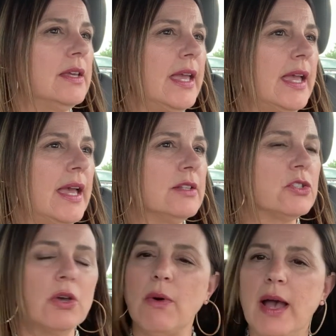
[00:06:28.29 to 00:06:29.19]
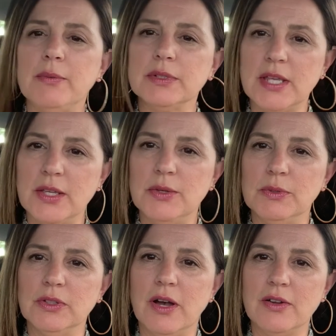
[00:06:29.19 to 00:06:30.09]
and so I will take you
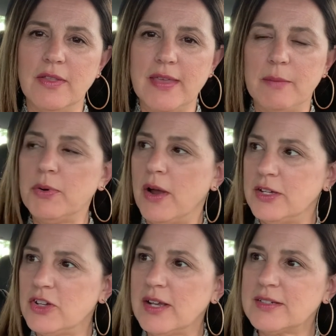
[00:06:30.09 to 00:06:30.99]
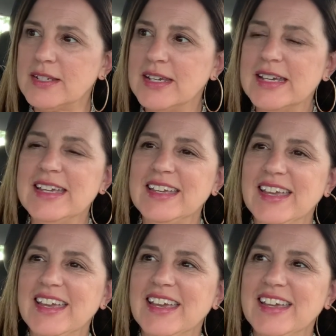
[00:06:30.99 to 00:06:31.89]
along on that project.
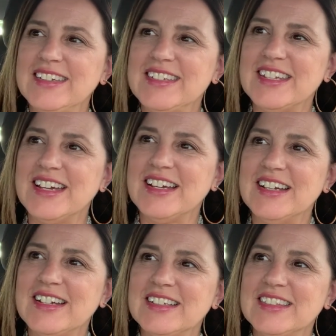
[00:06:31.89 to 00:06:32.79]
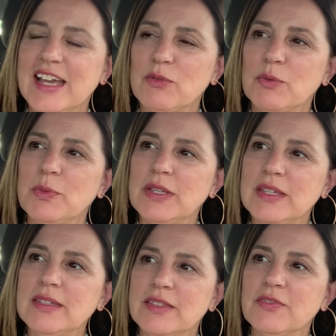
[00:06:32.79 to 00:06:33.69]
And uh, that will
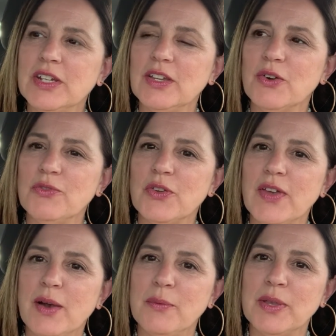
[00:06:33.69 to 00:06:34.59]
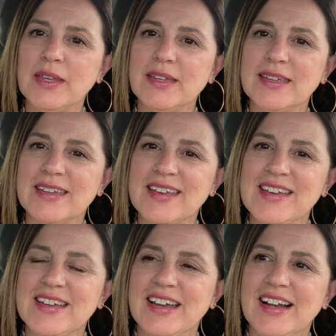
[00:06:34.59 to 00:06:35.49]
be the video for that week.
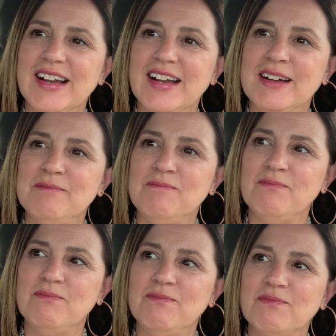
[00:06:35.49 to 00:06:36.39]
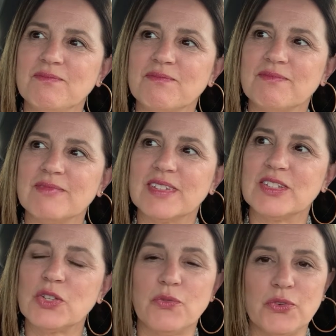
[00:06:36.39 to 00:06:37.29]
Um,
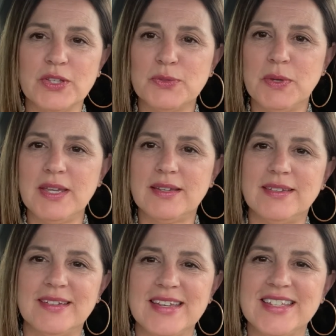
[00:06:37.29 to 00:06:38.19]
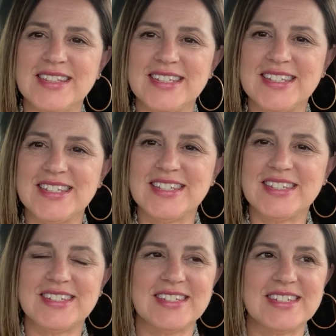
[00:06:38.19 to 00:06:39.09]
so for this week, this
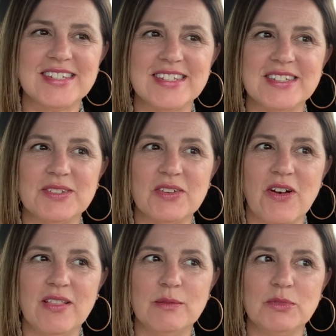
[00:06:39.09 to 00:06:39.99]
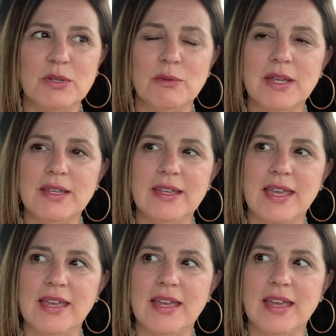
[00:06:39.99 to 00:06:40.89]
is this is all I'm doing
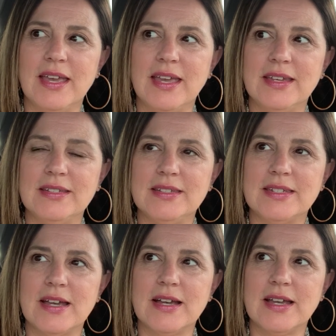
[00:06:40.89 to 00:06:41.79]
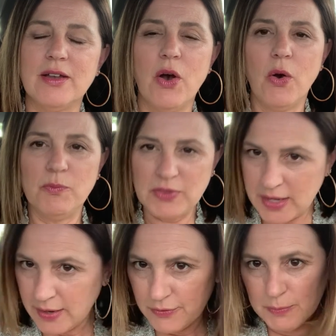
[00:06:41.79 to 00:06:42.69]
and uh, I hope
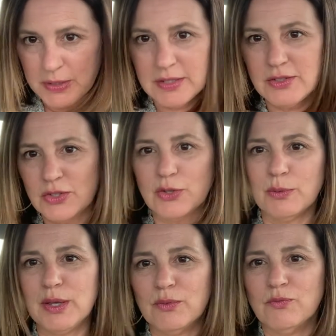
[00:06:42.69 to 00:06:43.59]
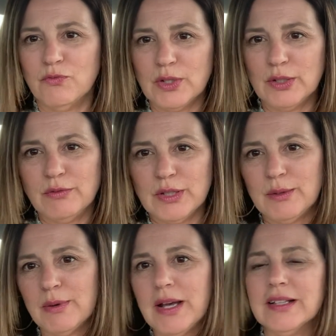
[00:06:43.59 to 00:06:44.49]
that everybody is doing really really
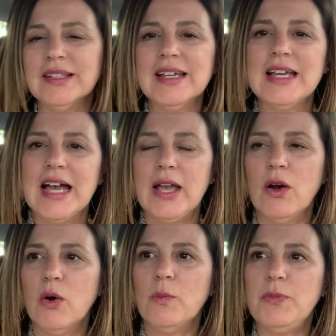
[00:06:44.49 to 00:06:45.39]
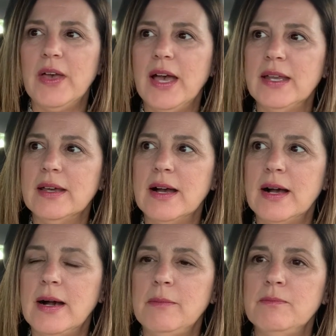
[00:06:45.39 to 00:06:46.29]
well I hope that
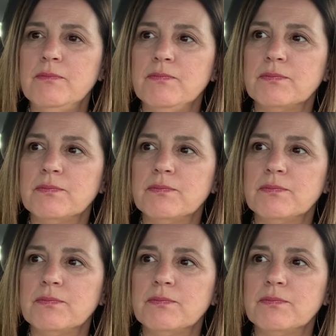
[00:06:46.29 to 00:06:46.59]
um,